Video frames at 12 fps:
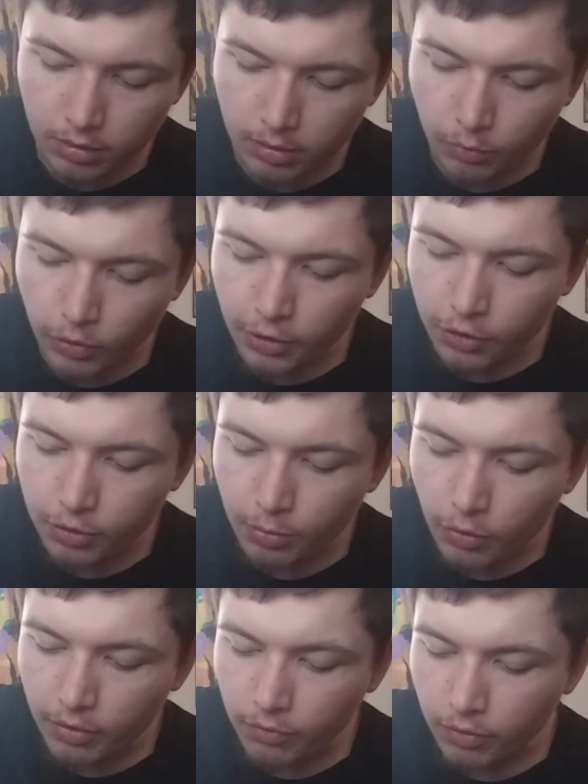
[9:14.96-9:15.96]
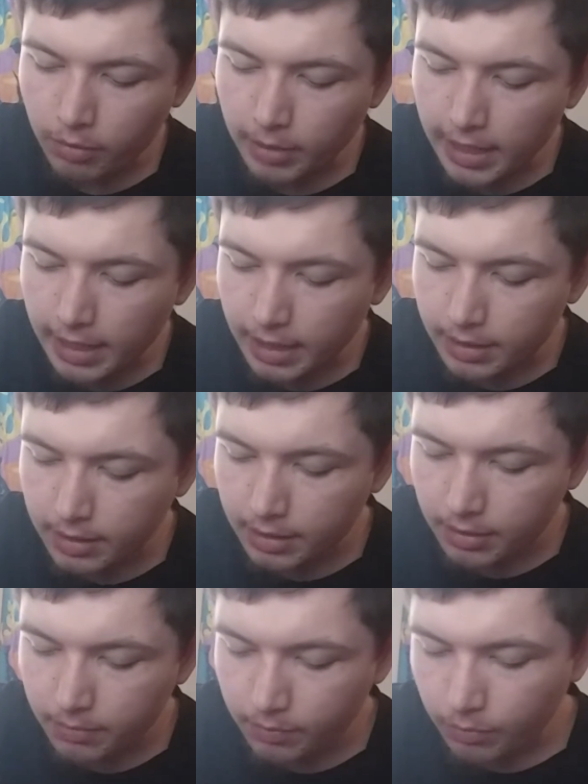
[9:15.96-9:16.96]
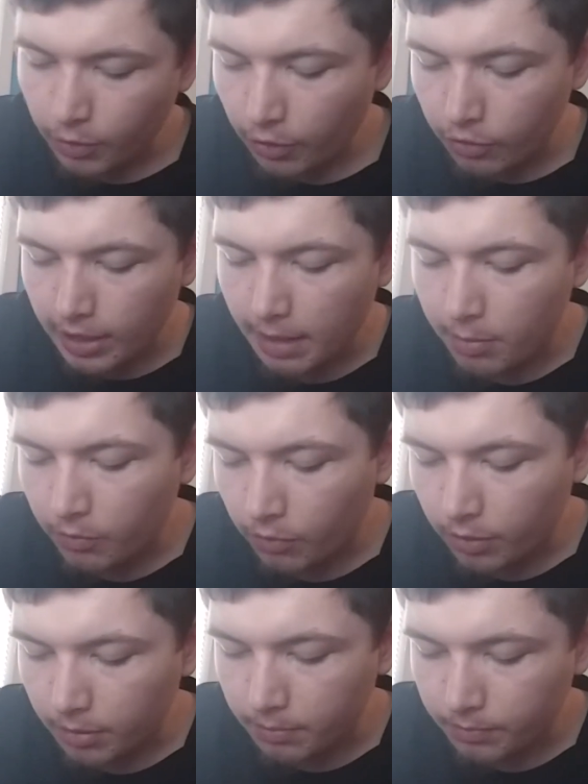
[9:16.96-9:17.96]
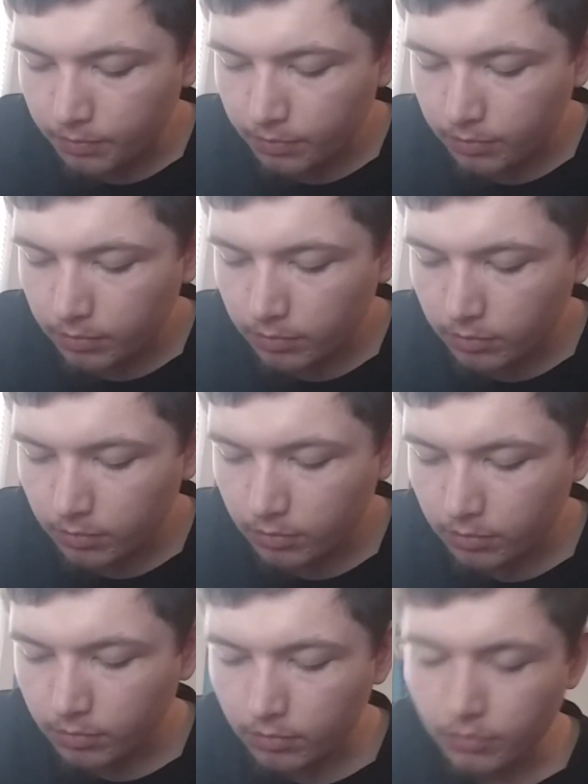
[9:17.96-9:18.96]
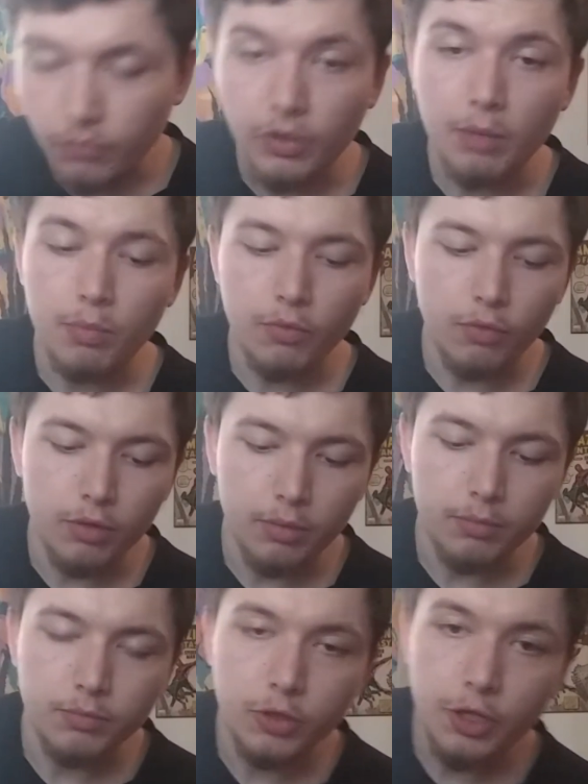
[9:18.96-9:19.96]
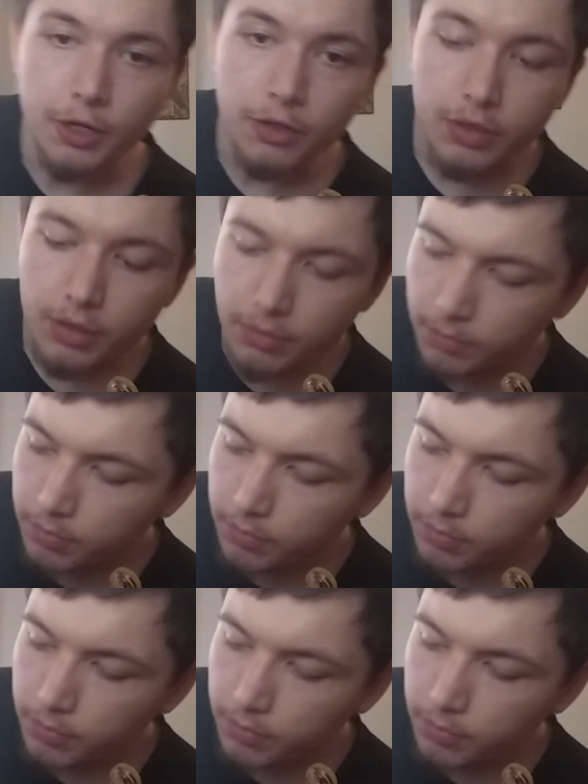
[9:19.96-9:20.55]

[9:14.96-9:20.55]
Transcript: Where you're smoking from, guys. Where you're dabbing from. Vaping from. Cheers.